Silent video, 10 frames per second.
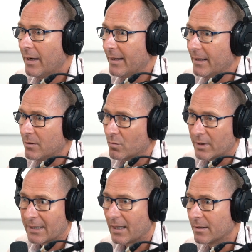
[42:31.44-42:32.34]
And
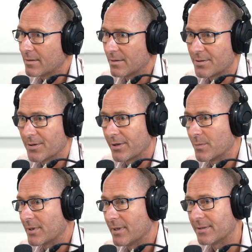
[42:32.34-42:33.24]
regardless of the
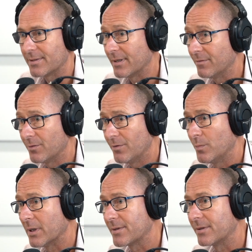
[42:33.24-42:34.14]
circumstances, even a
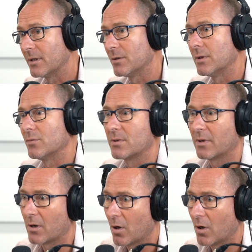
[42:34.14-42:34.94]
few months ago when it was like,